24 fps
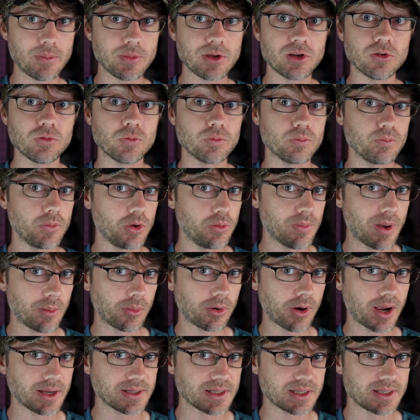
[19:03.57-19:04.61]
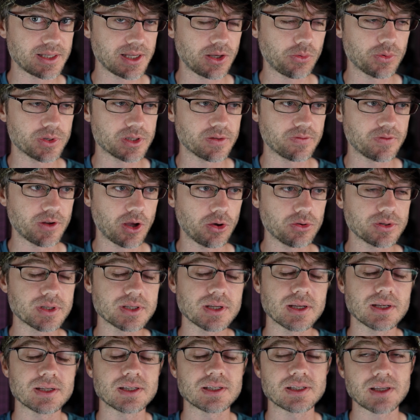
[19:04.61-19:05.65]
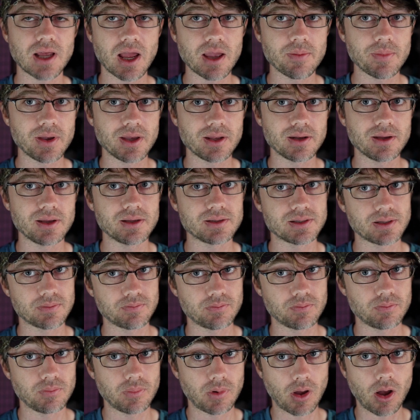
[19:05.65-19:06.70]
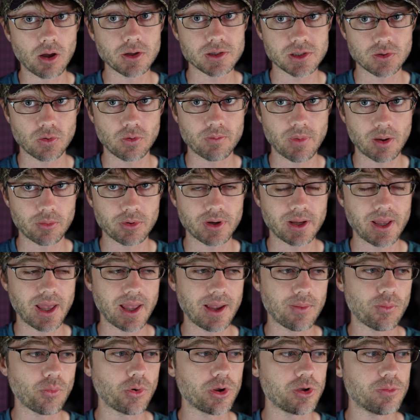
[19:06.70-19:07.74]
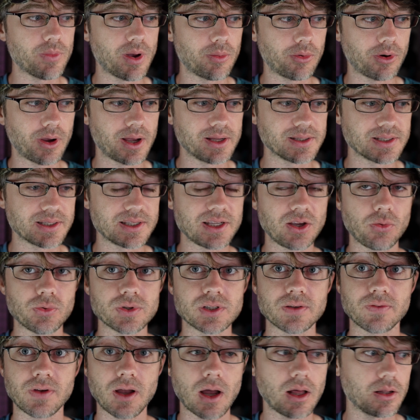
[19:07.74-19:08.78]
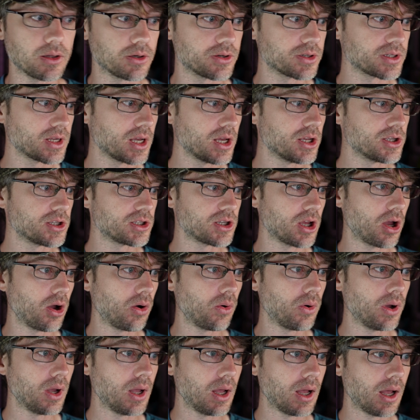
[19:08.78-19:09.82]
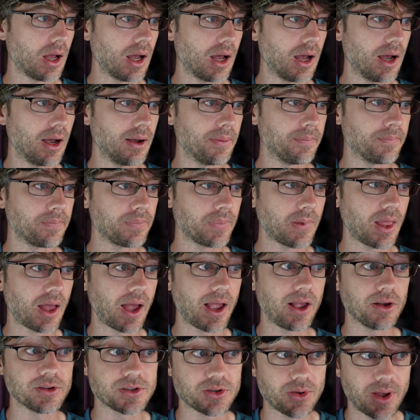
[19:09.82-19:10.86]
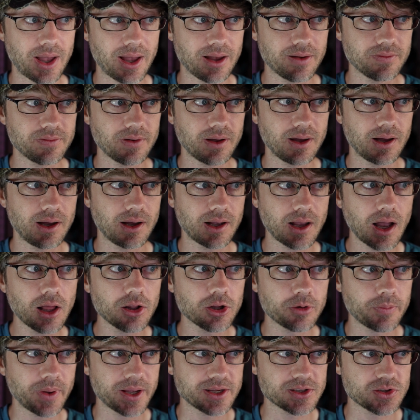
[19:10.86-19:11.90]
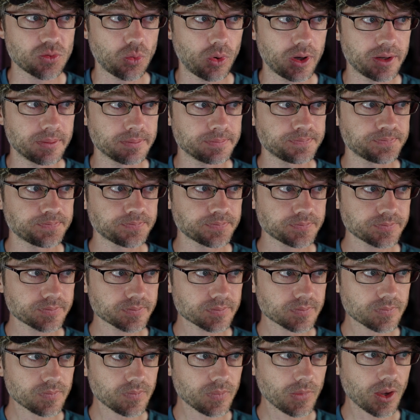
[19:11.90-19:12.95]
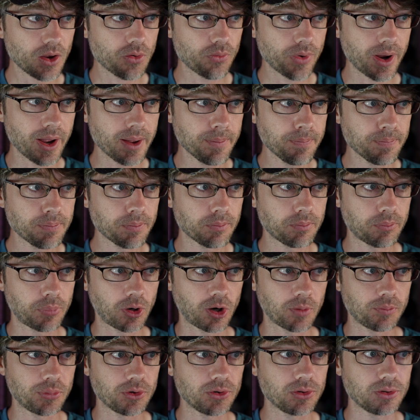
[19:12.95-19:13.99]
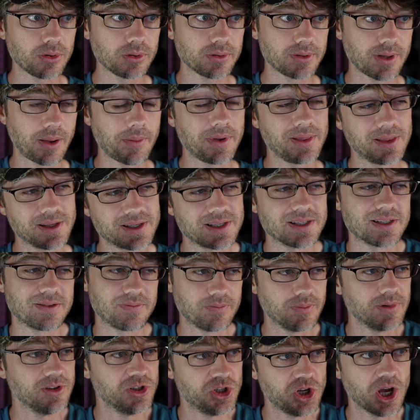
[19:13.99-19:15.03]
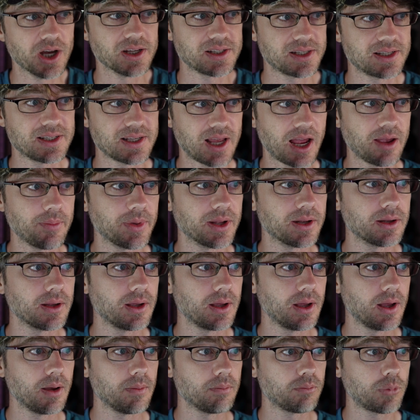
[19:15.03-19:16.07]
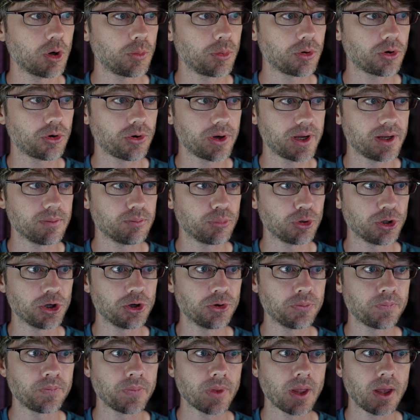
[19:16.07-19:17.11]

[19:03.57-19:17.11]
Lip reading: You memorize a sequence of notes. Simon is also a memory game where you memorize a sequence of colors. So I also have a color-based one, right? Purple. I mean, this is just Simon. Purple, green, blue.